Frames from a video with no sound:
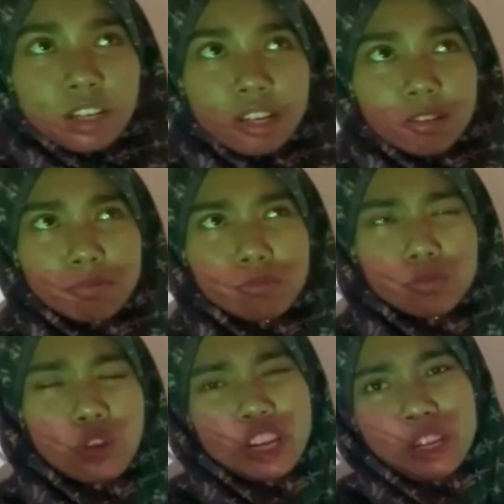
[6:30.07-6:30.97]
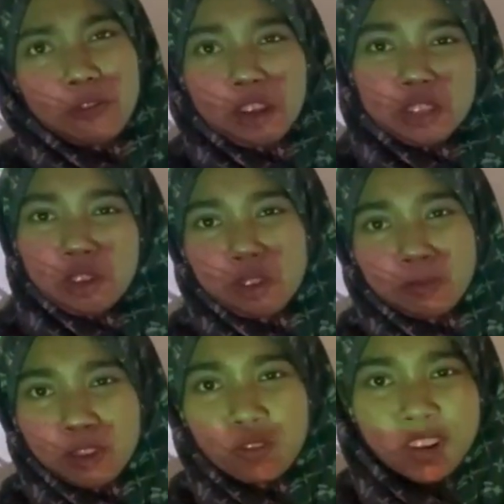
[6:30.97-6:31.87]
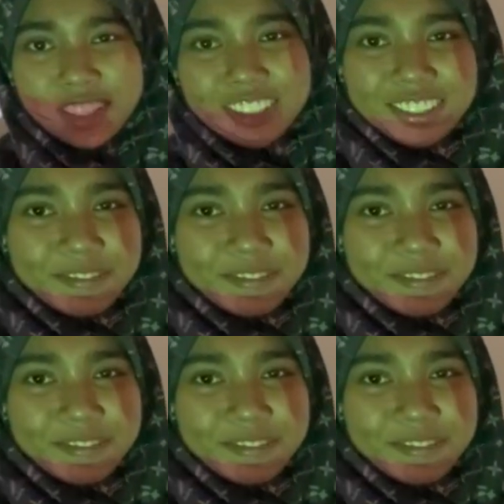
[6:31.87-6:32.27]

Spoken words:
very fast or more fast.